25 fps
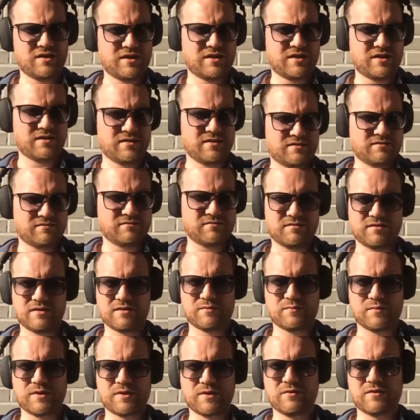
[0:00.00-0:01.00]
and
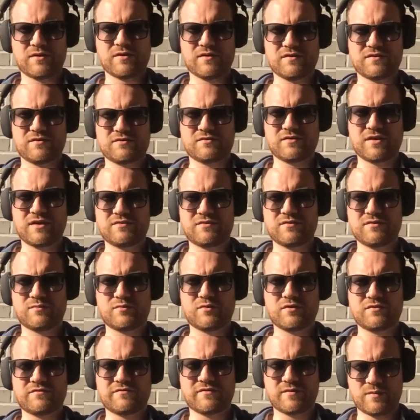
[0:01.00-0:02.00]
we could also try to
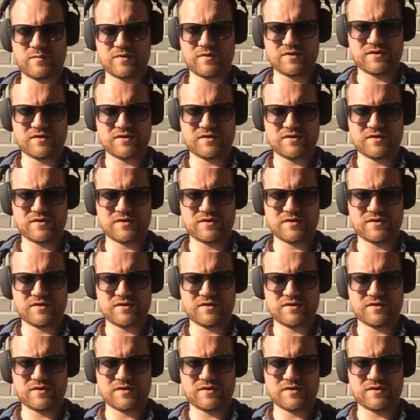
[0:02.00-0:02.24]
approach from a